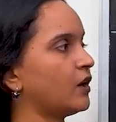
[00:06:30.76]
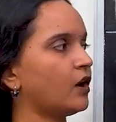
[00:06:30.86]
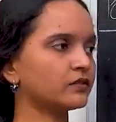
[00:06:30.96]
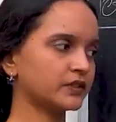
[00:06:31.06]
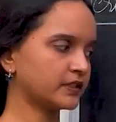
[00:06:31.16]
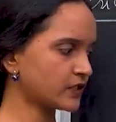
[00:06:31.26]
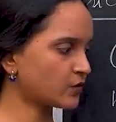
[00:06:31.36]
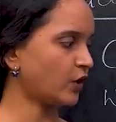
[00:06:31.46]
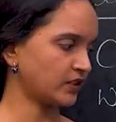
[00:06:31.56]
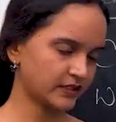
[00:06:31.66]
along with this
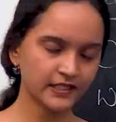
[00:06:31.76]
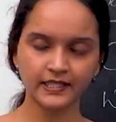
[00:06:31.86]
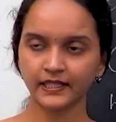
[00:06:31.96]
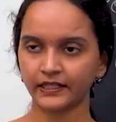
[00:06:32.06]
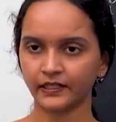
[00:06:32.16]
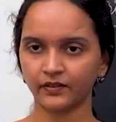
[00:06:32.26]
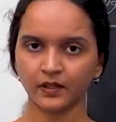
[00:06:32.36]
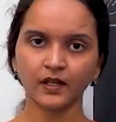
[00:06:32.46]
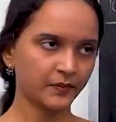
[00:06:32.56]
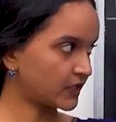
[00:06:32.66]
water is T1
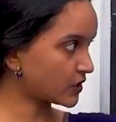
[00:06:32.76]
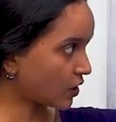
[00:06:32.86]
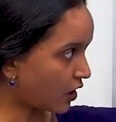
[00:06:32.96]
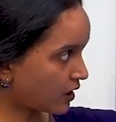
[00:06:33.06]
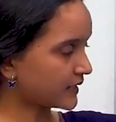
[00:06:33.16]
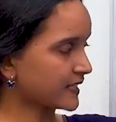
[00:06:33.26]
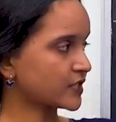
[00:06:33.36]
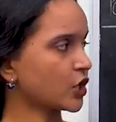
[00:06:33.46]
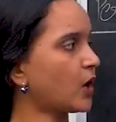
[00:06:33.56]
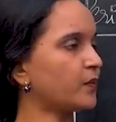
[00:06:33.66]
because all these
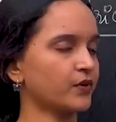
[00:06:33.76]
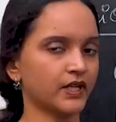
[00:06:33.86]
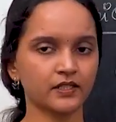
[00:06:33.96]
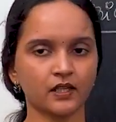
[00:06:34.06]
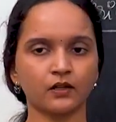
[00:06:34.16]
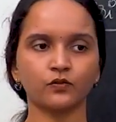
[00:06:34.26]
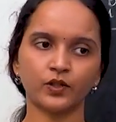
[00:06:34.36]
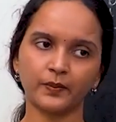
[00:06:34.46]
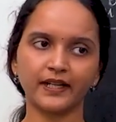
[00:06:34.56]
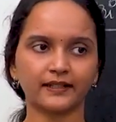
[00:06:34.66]
components
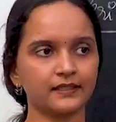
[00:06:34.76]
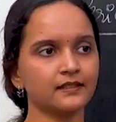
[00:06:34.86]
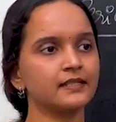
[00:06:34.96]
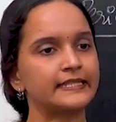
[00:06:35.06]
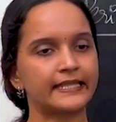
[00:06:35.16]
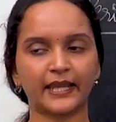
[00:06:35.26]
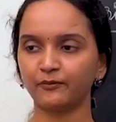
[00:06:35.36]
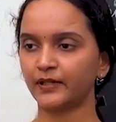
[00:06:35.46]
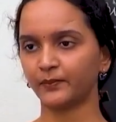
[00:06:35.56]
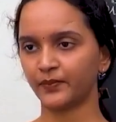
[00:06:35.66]
would be at the same
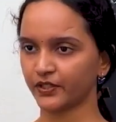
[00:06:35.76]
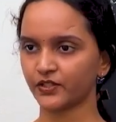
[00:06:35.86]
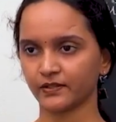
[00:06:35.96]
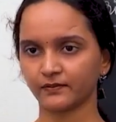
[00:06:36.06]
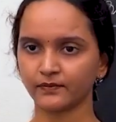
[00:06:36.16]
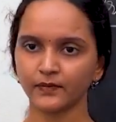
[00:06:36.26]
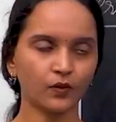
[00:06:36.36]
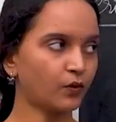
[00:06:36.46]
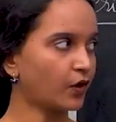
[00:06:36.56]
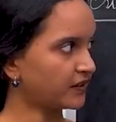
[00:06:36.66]
temperature.
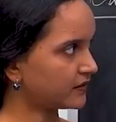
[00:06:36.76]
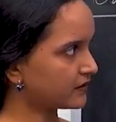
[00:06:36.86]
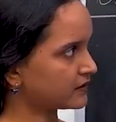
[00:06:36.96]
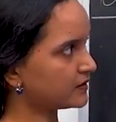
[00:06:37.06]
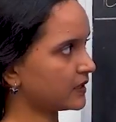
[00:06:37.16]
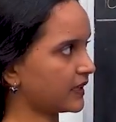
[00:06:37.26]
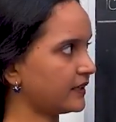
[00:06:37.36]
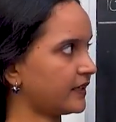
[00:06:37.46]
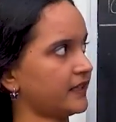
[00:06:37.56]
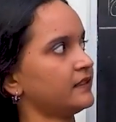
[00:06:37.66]
Water, the
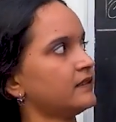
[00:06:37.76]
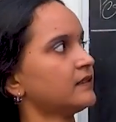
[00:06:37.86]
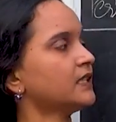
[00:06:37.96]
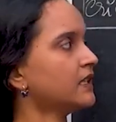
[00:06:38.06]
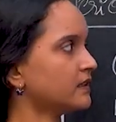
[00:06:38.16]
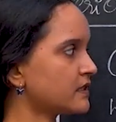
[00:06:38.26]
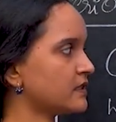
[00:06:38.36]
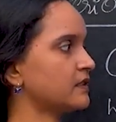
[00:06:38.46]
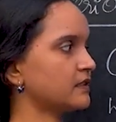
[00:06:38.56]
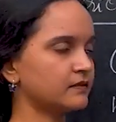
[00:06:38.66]
container, the
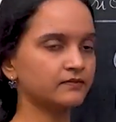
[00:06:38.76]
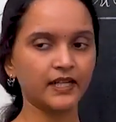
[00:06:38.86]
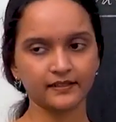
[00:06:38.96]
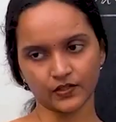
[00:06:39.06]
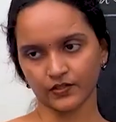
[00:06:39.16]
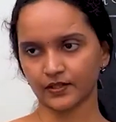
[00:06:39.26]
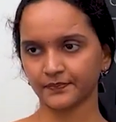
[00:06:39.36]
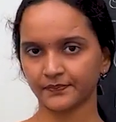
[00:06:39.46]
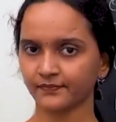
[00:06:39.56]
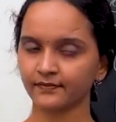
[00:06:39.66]
stirrer, etc.
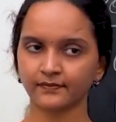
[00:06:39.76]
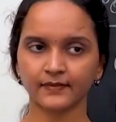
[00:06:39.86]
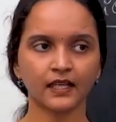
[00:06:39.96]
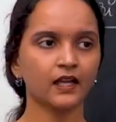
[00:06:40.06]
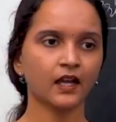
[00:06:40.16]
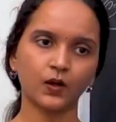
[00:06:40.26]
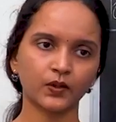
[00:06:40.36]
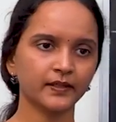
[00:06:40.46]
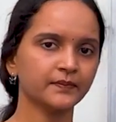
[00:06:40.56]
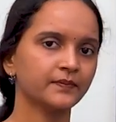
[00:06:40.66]
Okay,
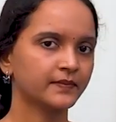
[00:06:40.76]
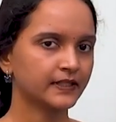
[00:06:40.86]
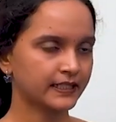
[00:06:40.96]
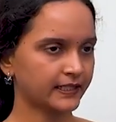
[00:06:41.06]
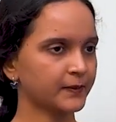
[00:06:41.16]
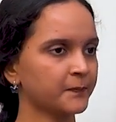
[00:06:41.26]
clear?